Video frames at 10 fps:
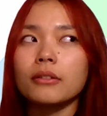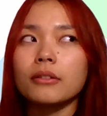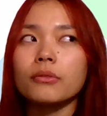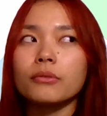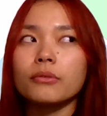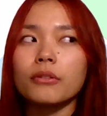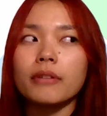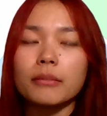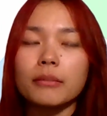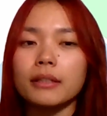through your
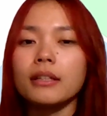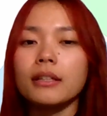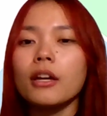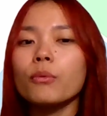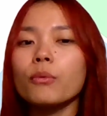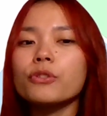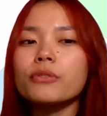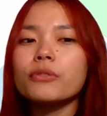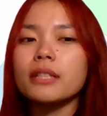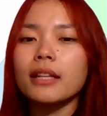grandpa, would you
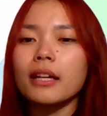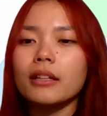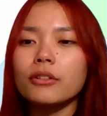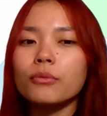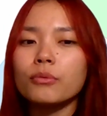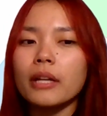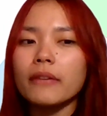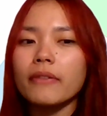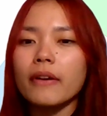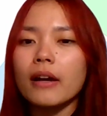say that it
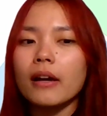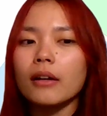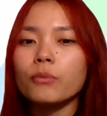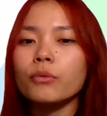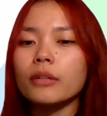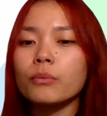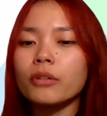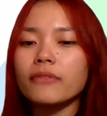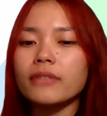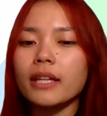
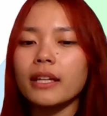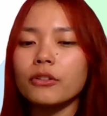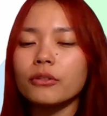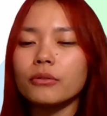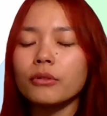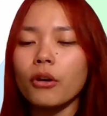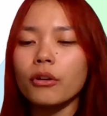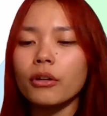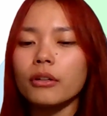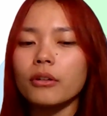would have taken you
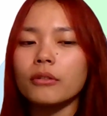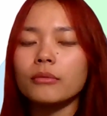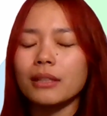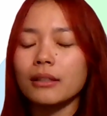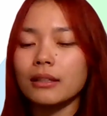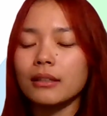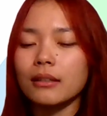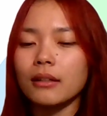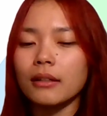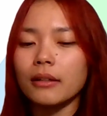longer, or
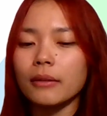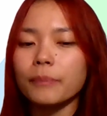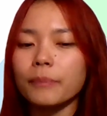uh,